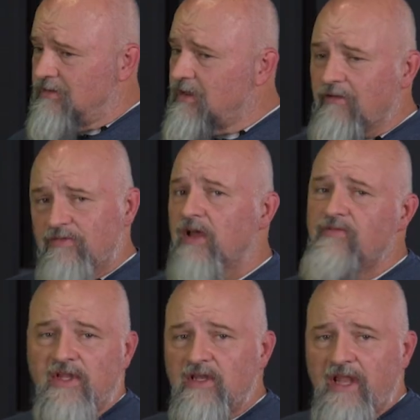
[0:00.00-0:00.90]
I've
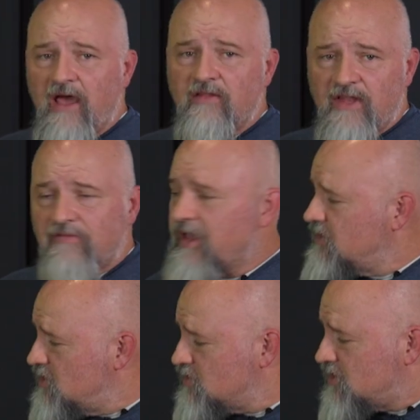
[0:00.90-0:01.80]
loved it now that I've
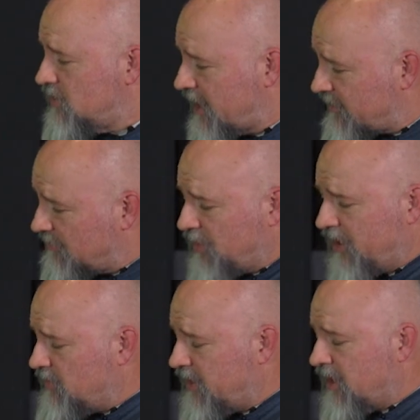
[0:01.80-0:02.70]
gotten used to it, now that I've
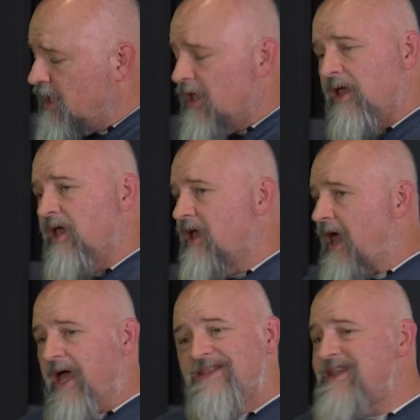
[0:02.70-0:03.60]
played with it.
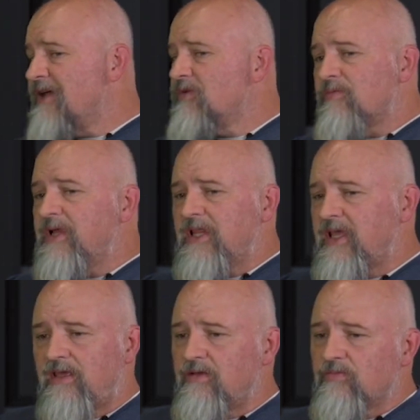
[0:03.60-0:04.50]
I'd never
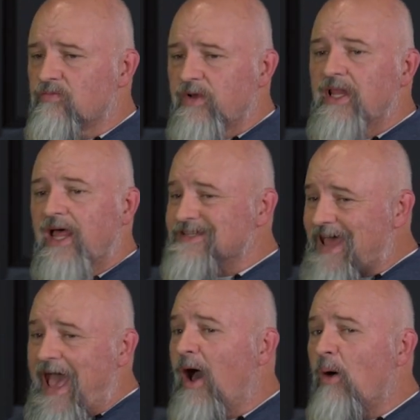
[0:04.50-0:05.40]
really realized
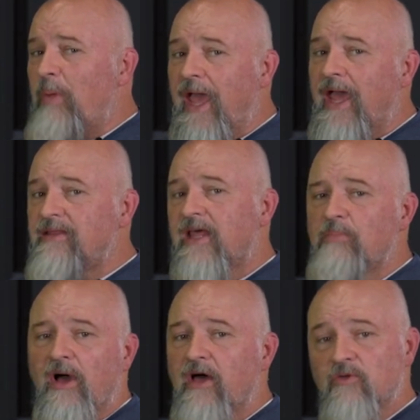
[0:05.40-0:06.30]
how bad
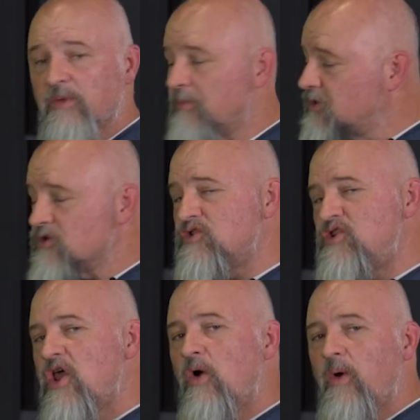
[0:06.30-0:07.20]
that bothered me, but there's
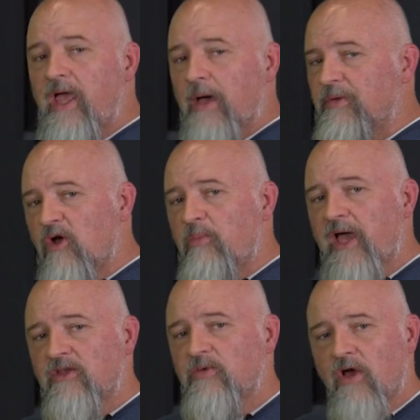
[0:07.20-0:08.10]
no way I would go
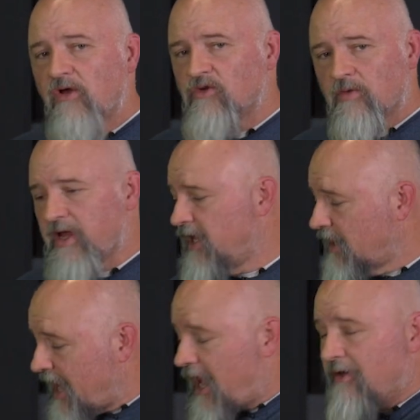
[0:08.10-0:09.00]
back to an
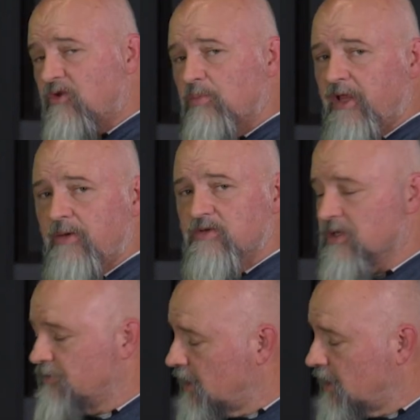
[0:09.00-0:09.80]
all-terrain after playing with something